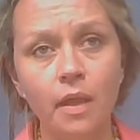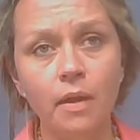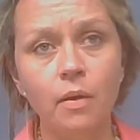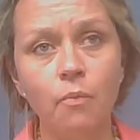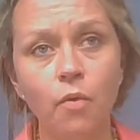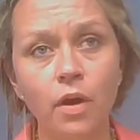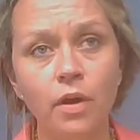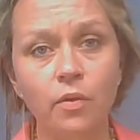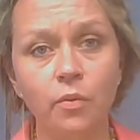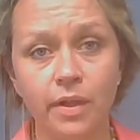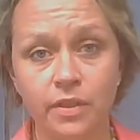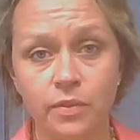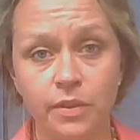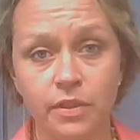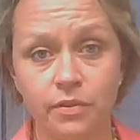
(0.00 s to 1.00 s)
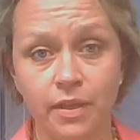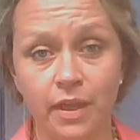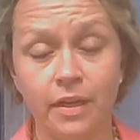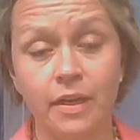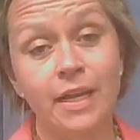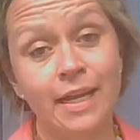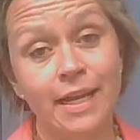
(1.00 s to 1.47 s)
And one of the ways we do
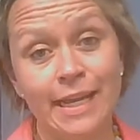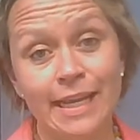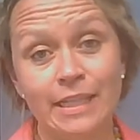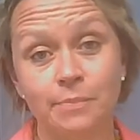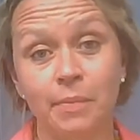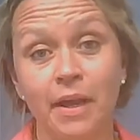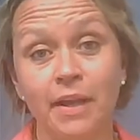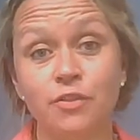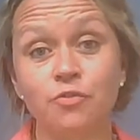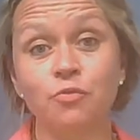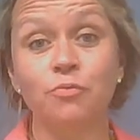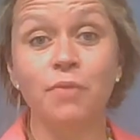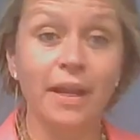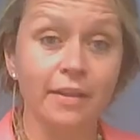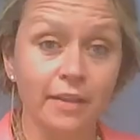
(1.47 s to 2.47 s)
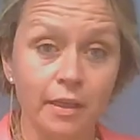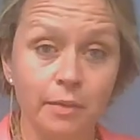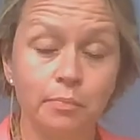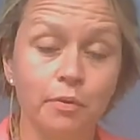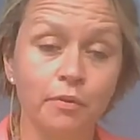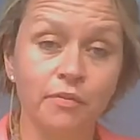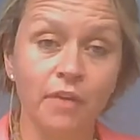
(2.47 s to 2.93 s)
that is by
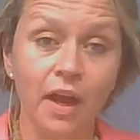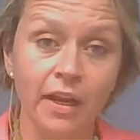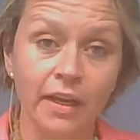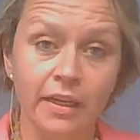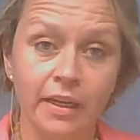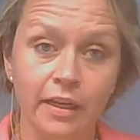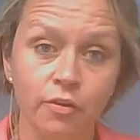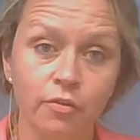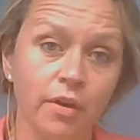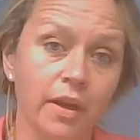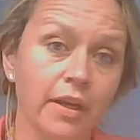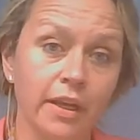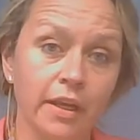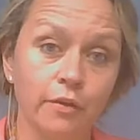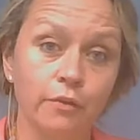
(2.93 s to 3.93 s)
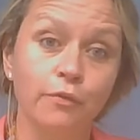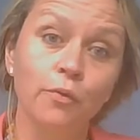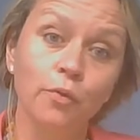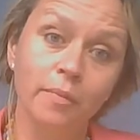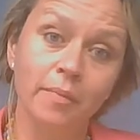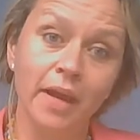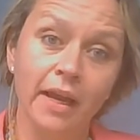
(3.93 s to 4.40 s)
directly providing credit in a
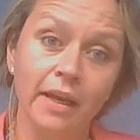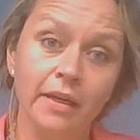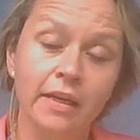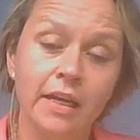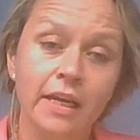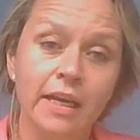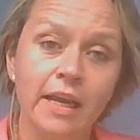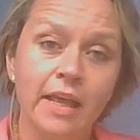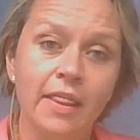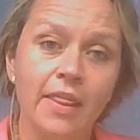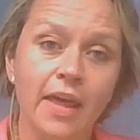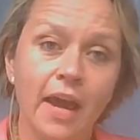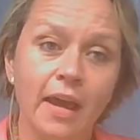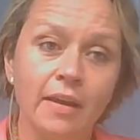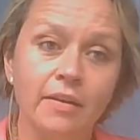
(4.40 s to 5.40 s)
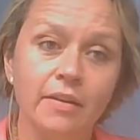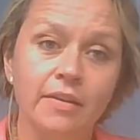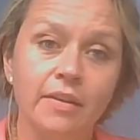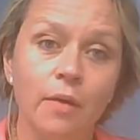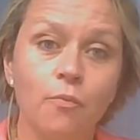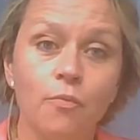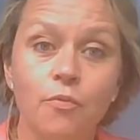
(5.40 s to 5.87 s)
format
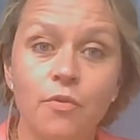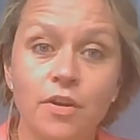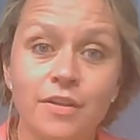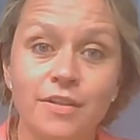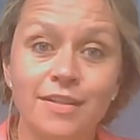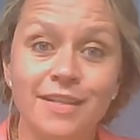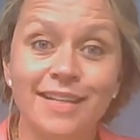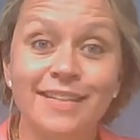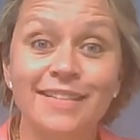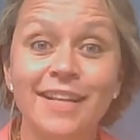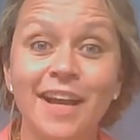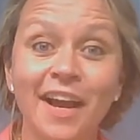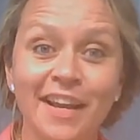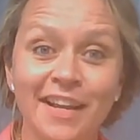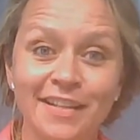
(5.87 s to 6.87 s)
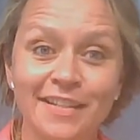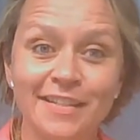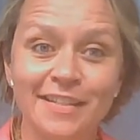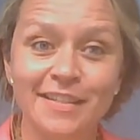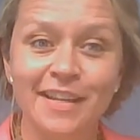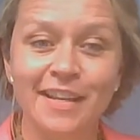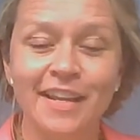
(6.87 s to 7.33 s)
that that would
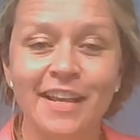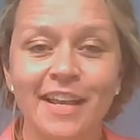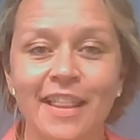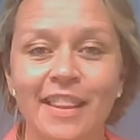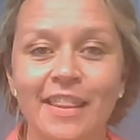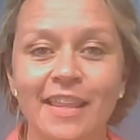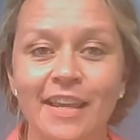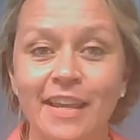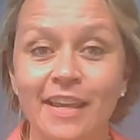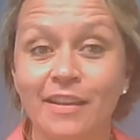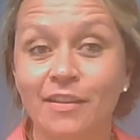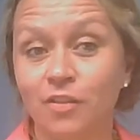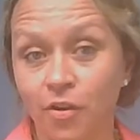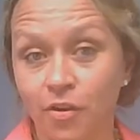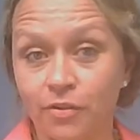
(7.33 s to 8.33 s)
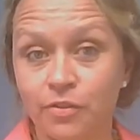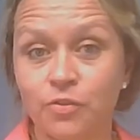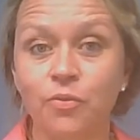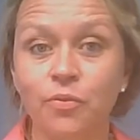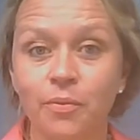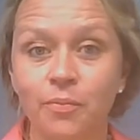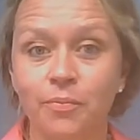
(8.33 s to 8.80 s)
entice the
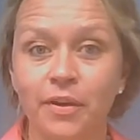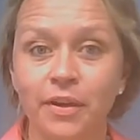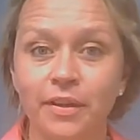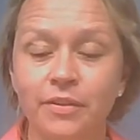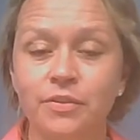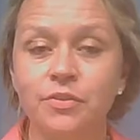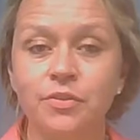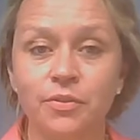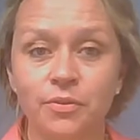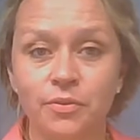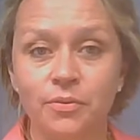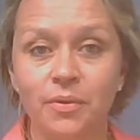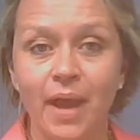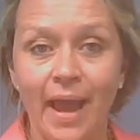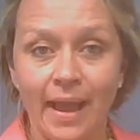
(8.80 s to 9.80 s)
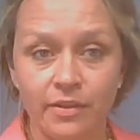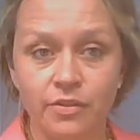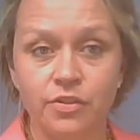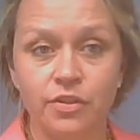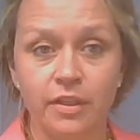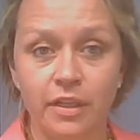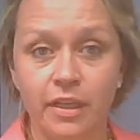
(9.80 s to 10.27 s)
large corporate to
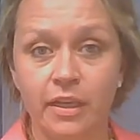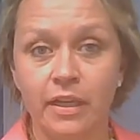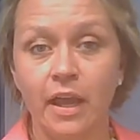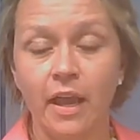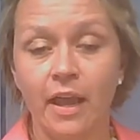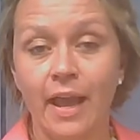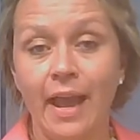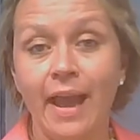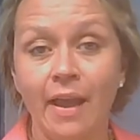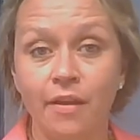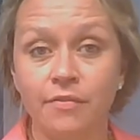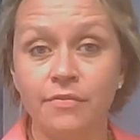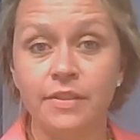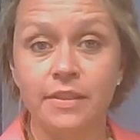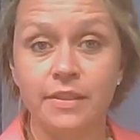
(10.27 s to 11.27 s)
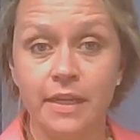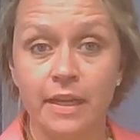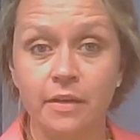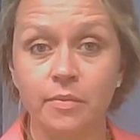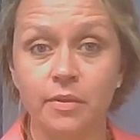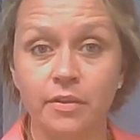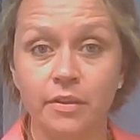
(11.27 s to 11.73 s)
actually uh, have
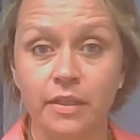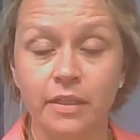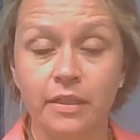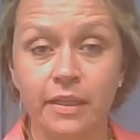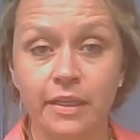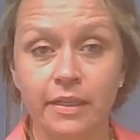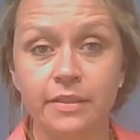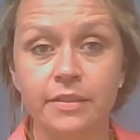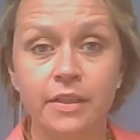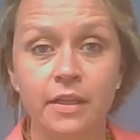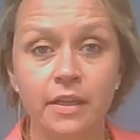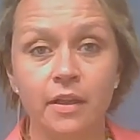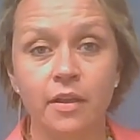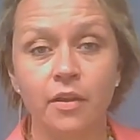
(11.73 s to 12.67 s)
sustainability linked